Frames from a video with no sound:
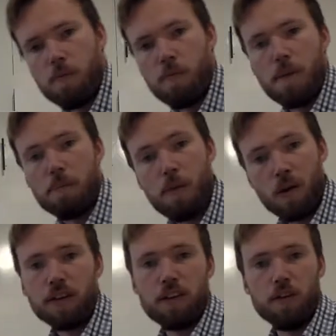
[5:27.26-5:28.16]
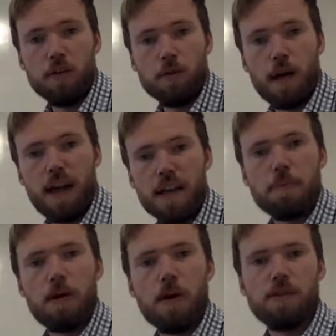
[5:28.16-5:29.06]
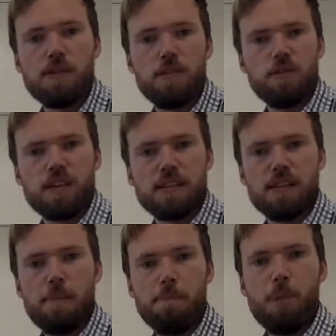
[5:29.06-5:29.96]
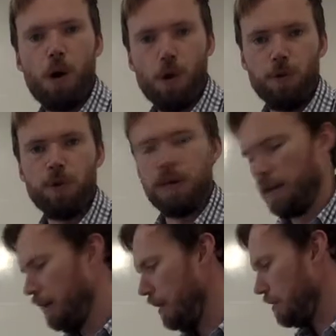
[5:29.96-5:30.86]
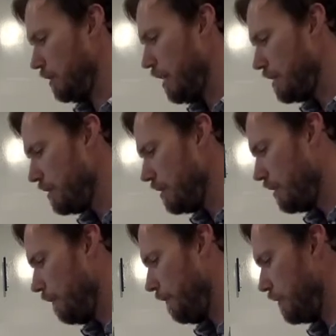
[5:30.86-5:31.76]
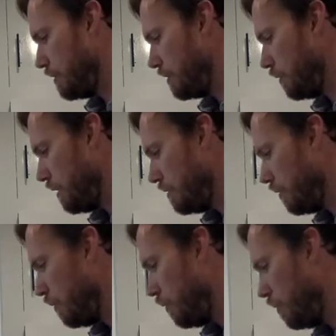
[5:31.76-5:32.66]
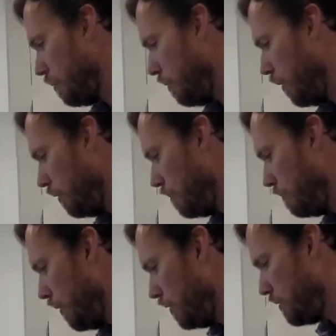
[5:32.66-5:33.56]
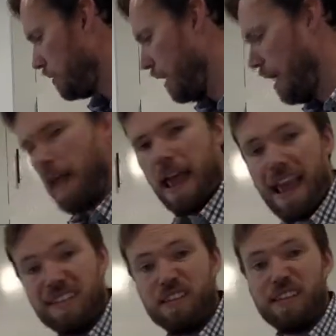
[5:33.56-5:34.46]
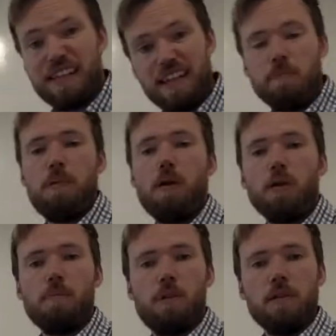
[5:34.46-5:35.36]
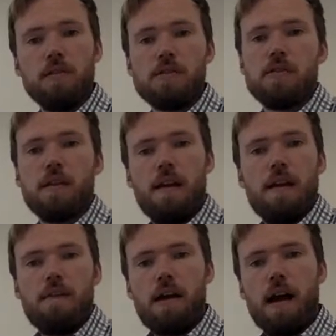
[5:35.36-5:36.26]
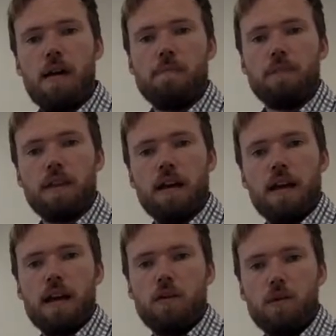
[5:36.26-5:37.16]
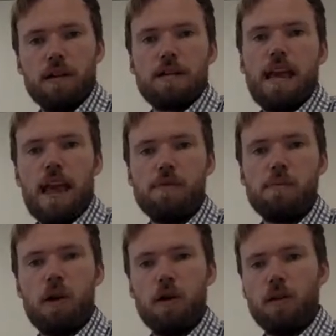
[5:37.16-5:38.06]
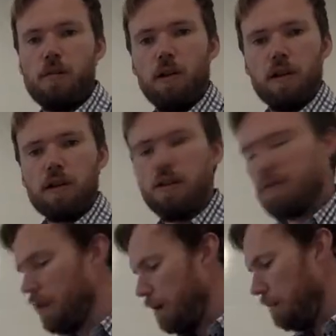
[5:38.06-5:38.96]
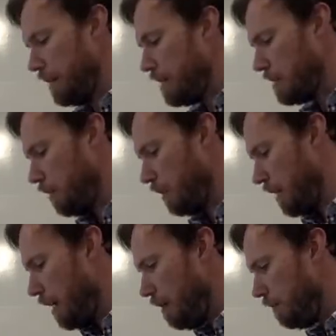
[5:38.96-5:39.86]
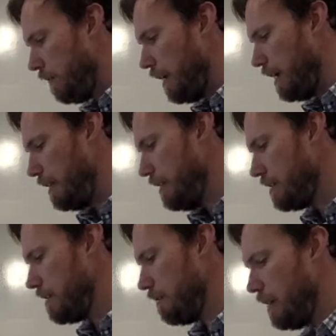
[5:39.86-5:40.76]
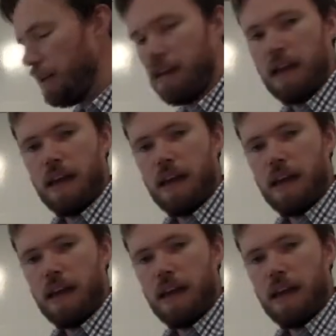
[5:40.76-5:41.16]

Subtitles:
my molecule as opposed to just the bond. So that's the difference. So these are all polar bonds, and you need polar bonds in order to have a polar molecule, but that's not enough. It needs to be